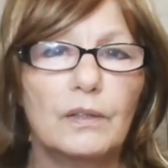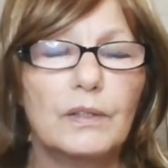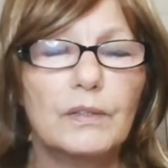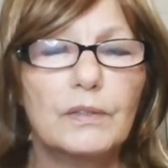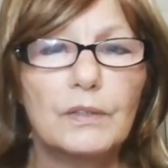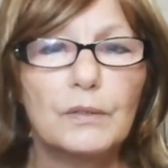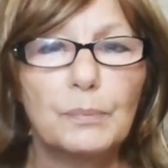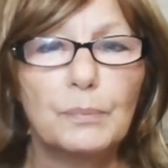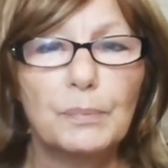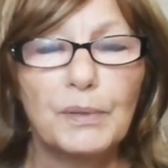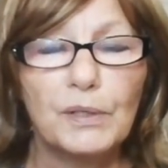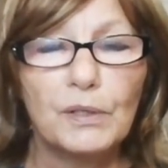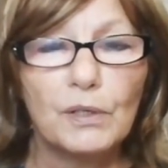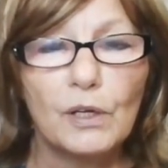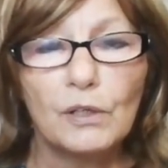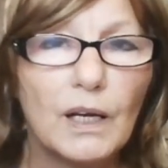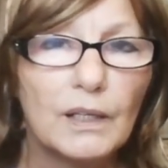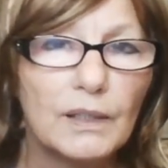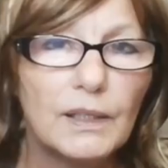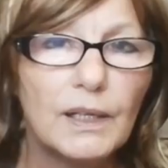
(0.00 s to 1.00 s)
This has been
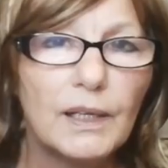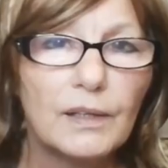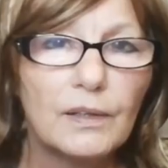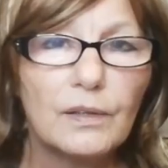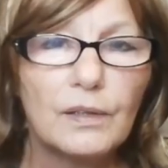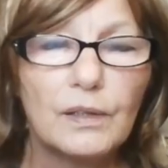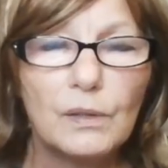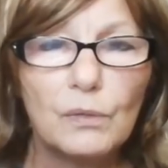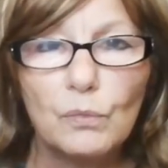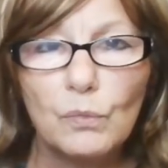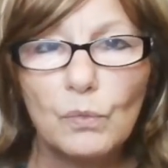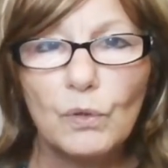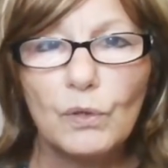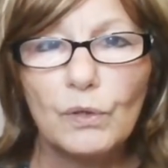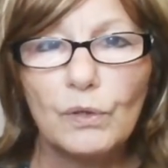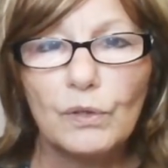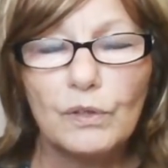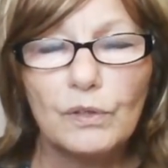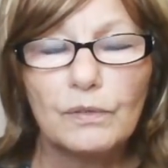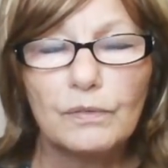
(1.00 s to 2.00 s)
a lengthy
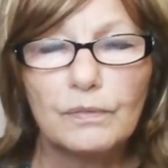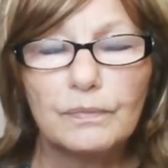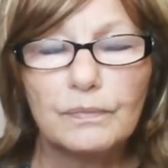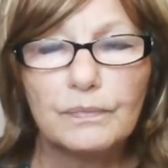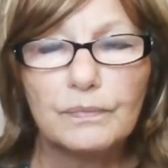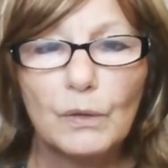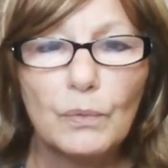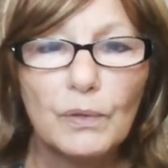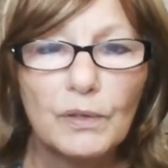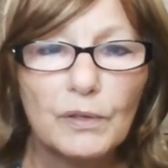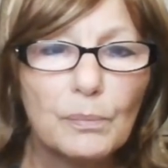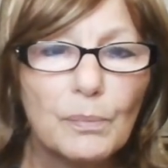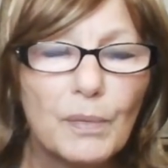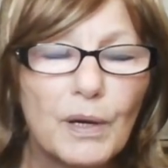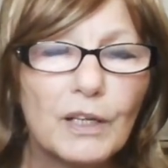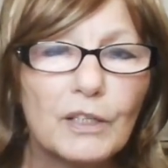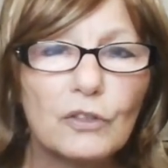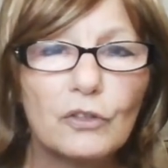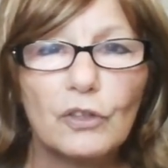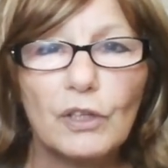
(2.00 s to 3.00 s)
word with
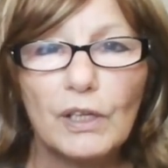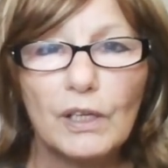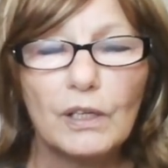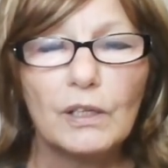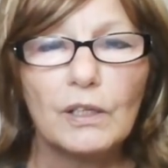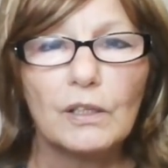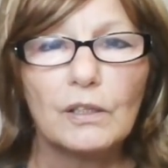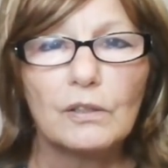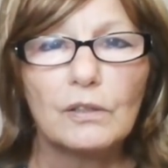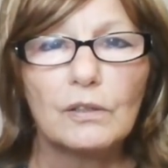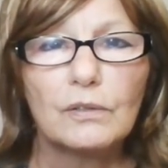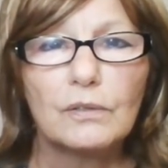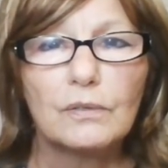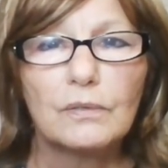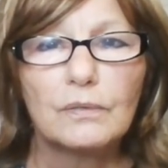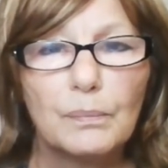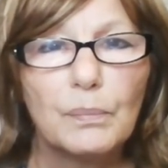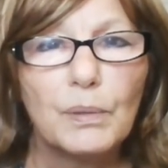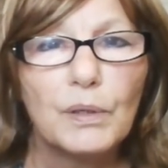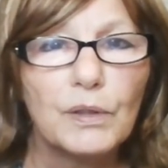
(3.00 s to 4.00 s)
much in it,
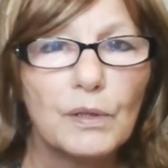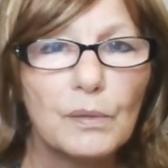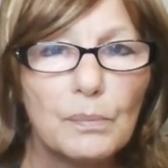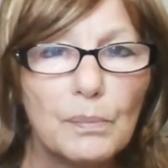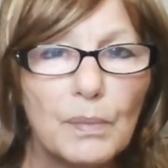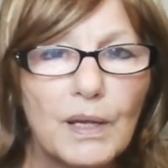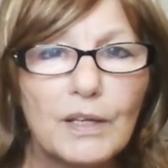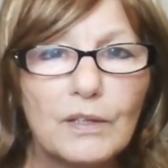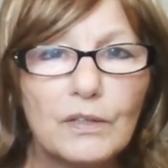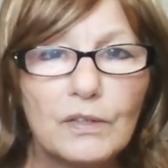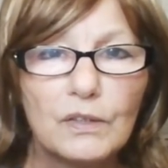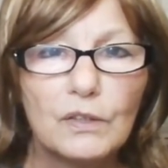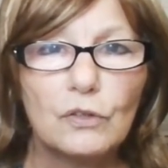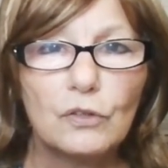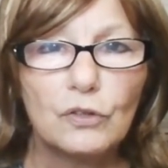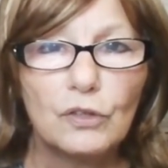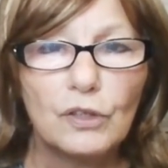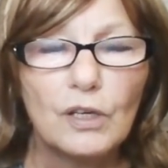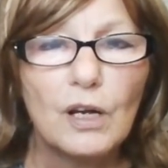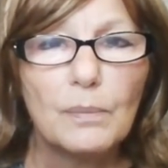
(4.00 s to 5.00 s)
but the
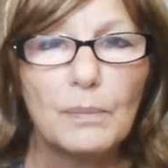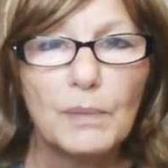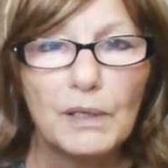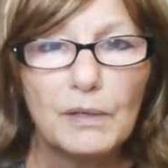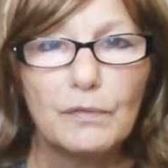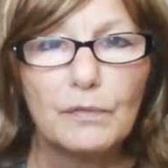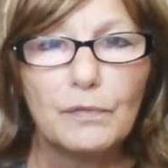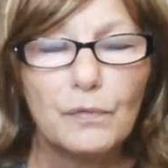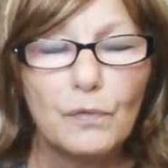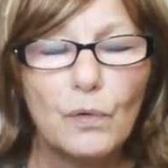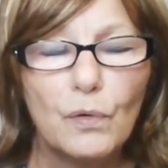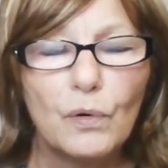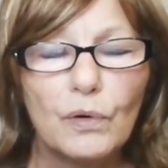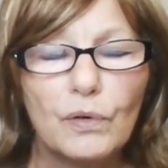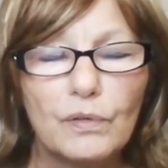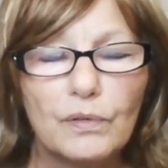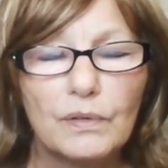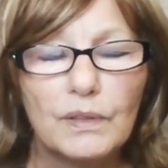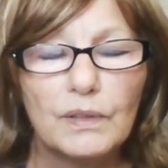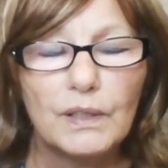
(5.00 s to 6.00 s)
message coming
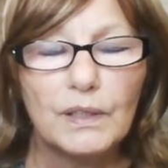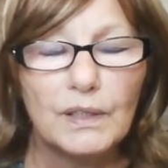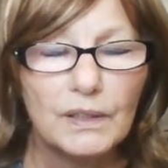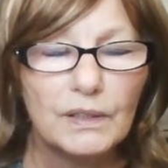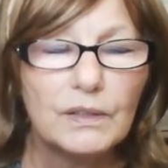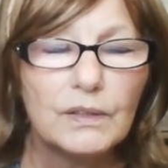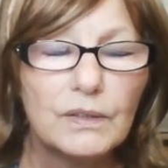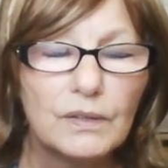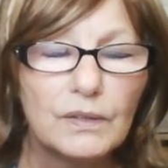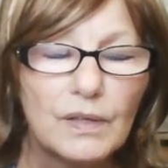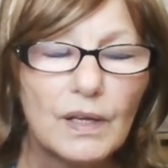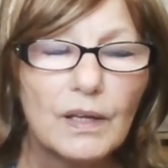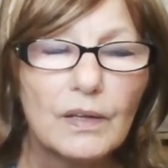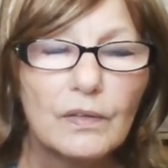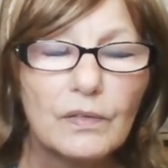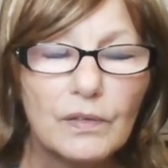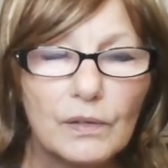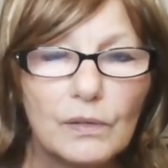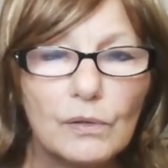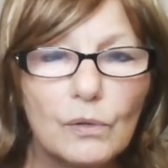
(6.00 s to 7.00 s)
forth is
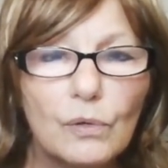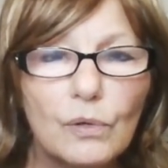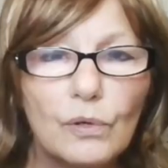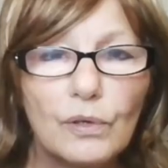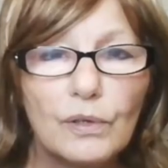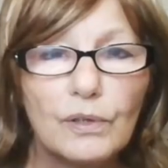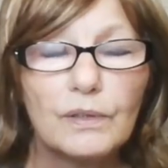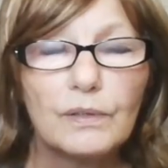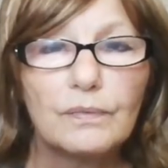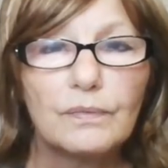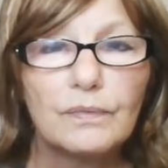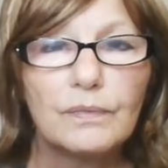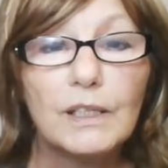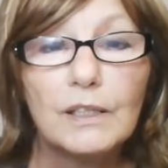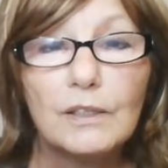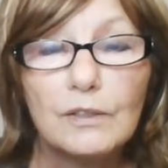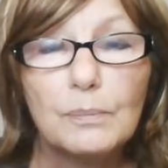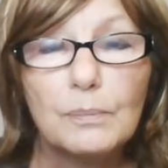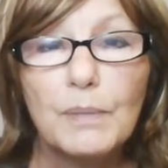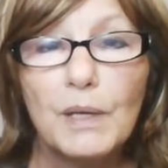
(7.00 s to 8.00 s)
that the Lord
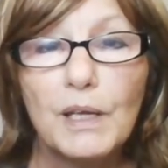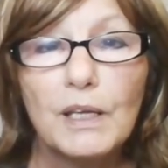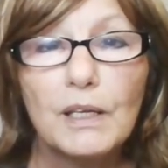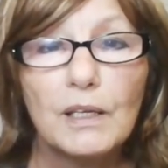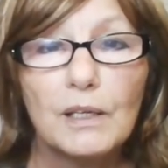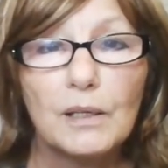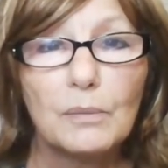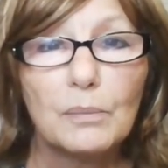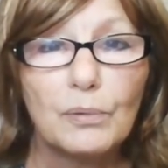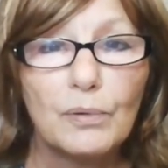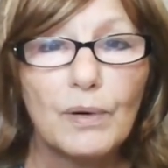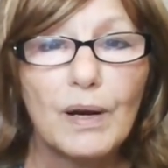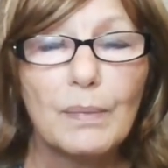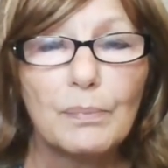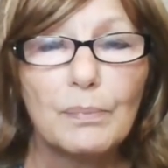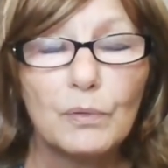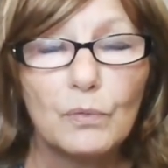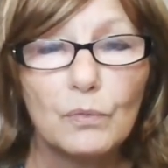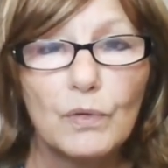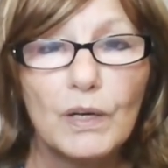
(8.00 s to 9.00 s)
is making
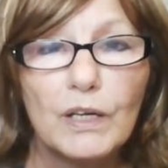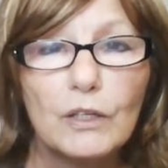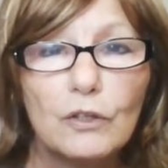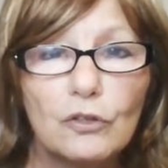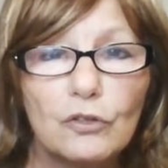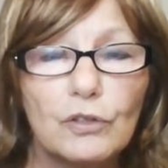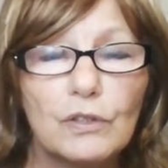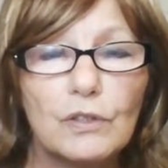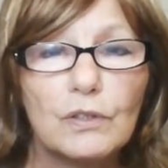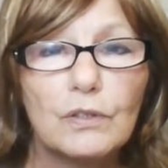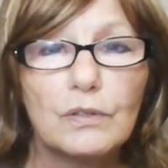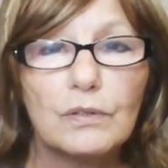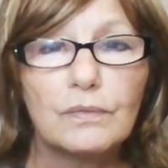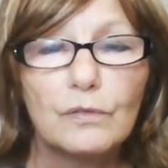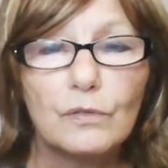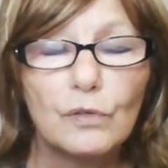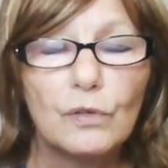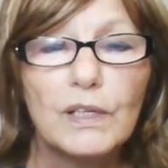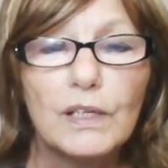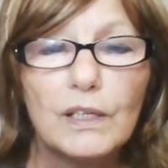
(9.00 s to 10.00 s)
preparations
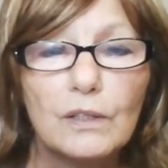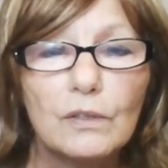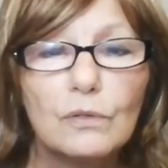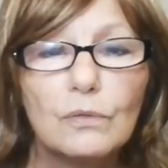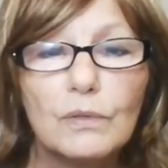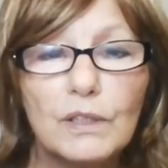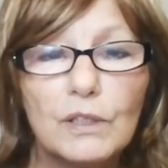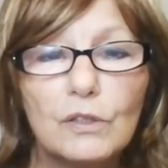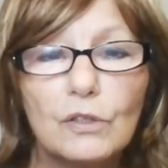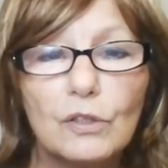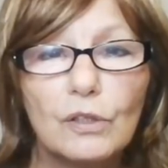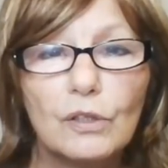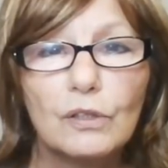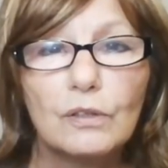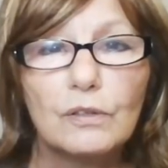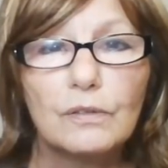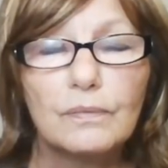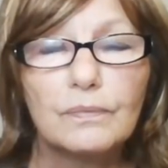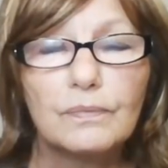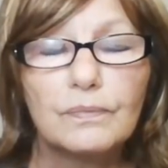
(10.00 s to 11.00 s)
for His
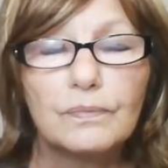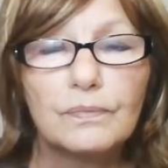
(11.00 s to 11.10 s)
return,